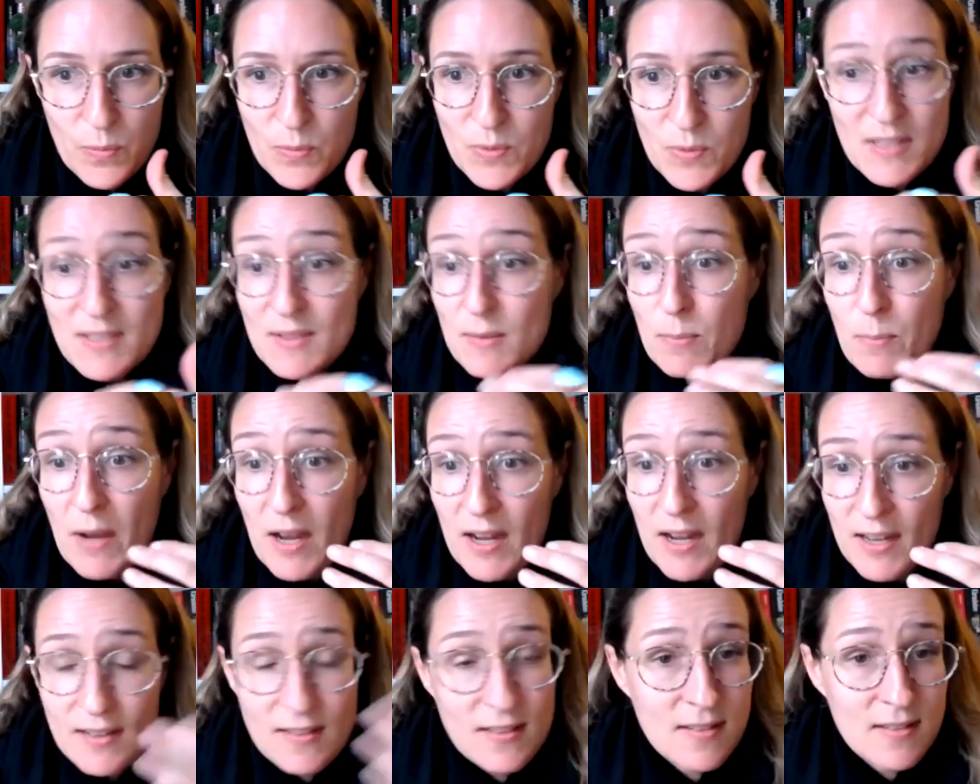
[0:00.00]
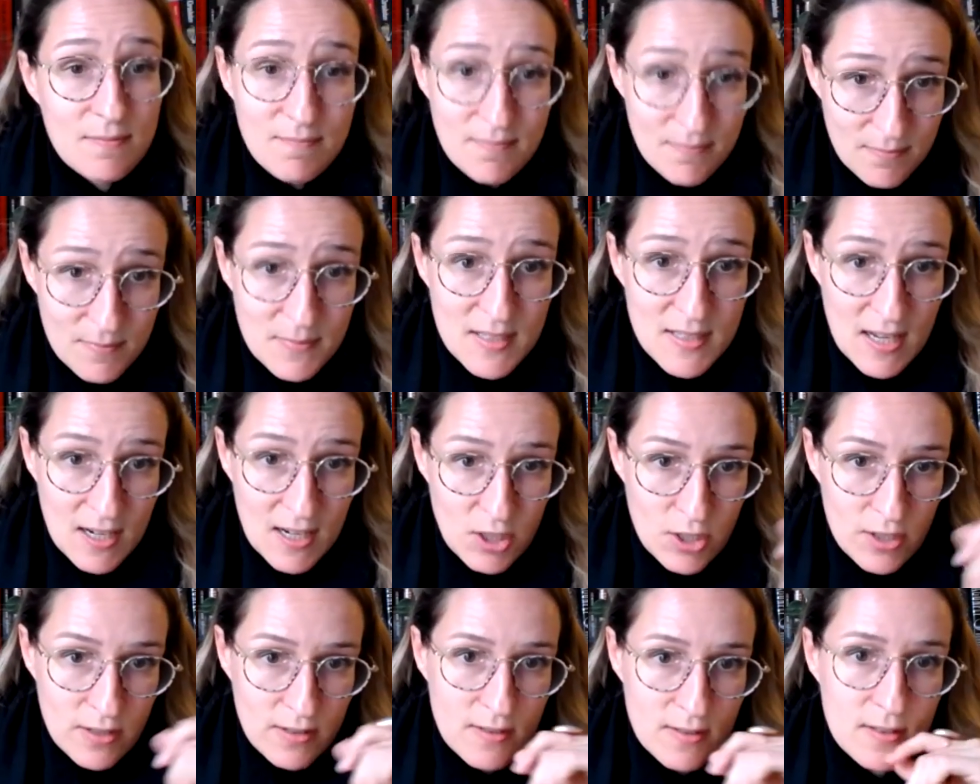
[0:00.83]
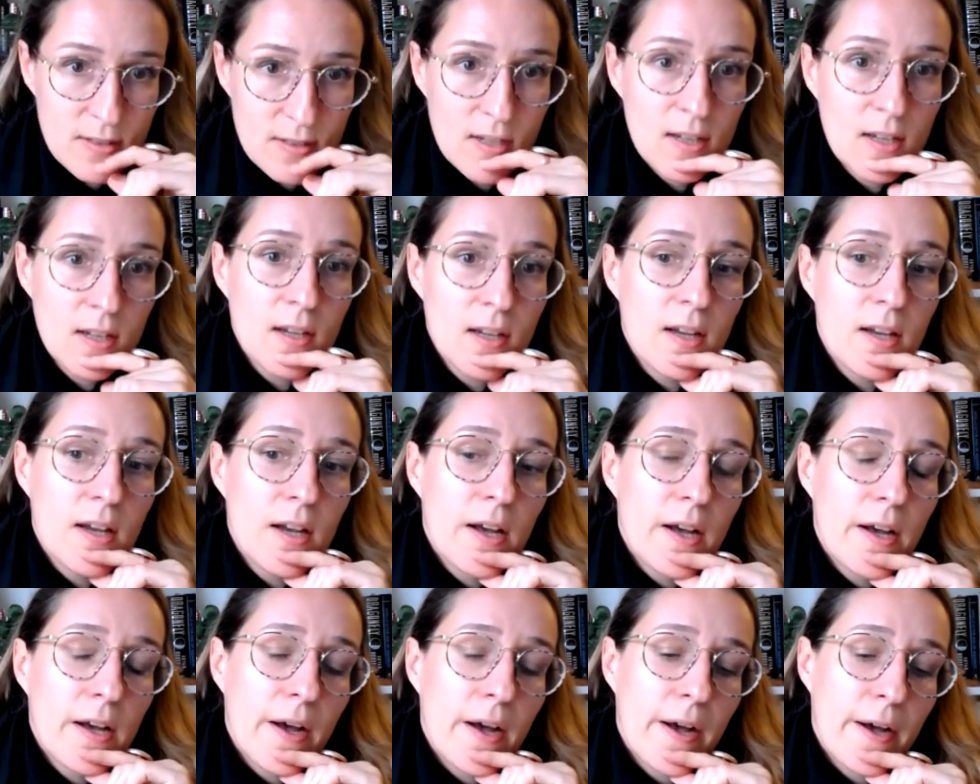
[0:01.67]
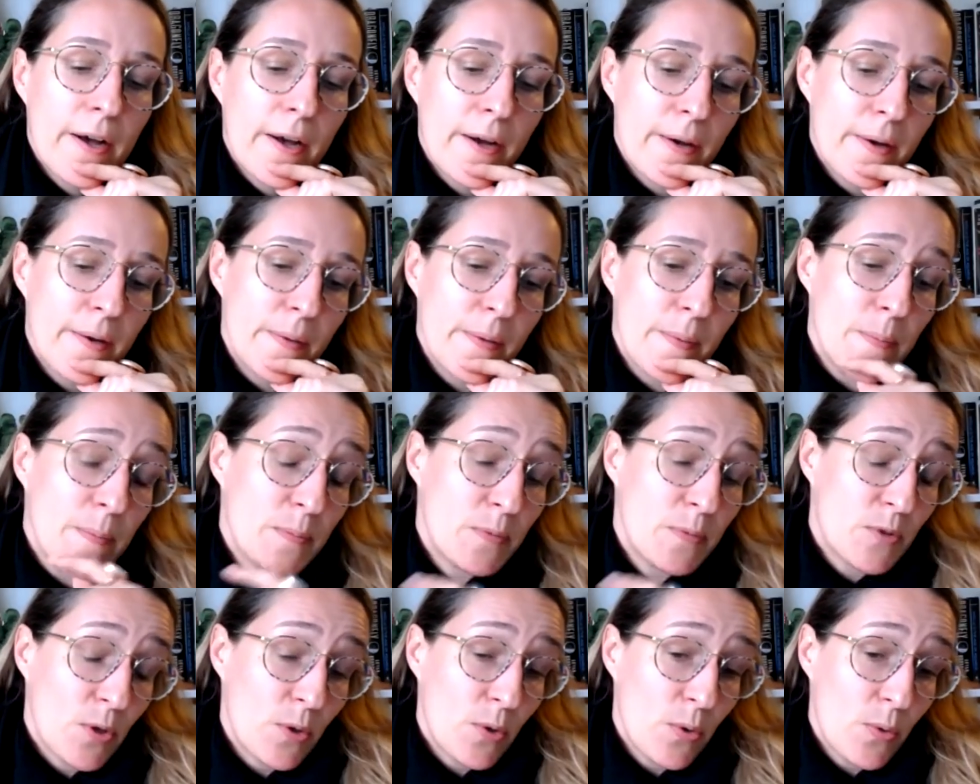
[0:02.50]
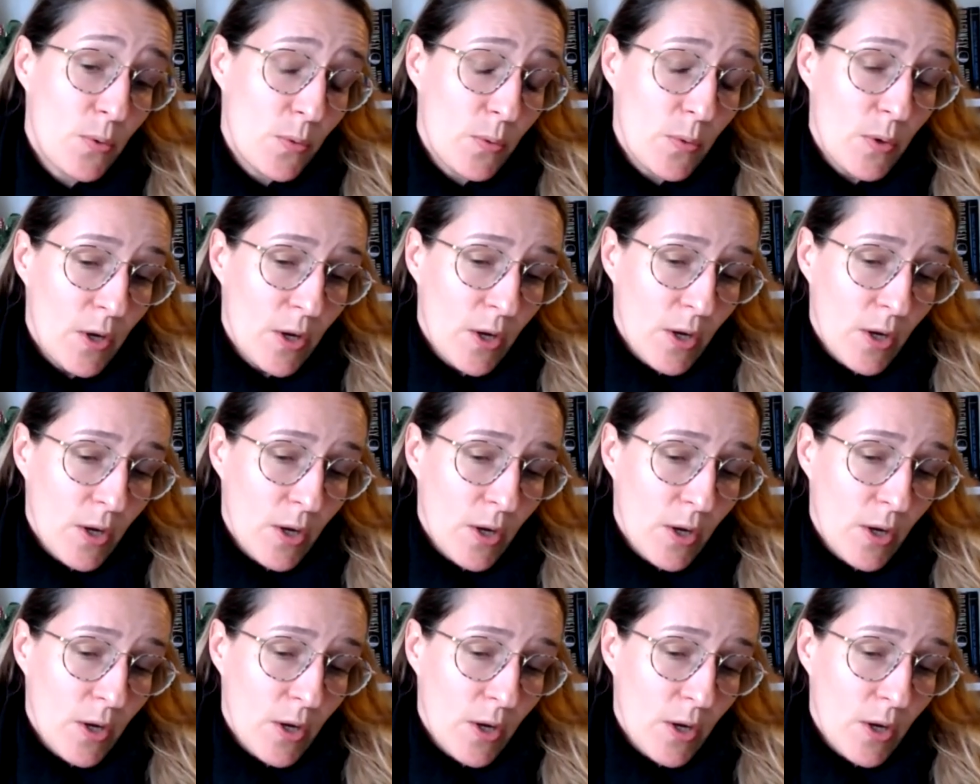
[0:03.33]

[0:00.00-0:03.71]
despite sanctions. So